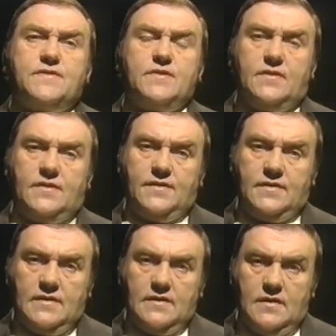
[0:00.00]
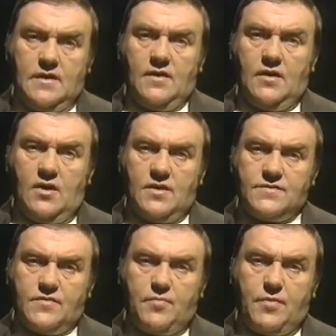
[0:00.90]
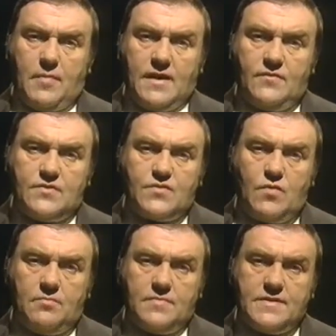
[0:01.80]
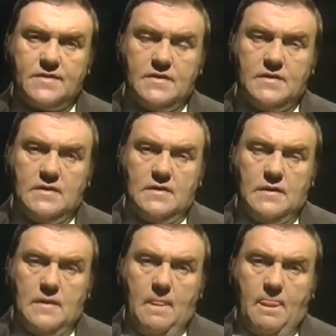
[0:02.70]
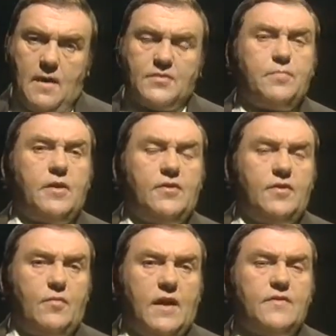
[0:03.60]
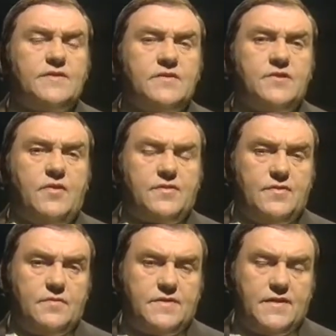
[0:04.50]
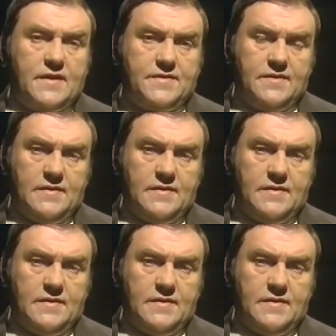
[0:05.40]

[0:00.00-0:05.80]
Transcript: stirred in the loins of the primeval swamps. Or to put it another way, ever since Crossroads started,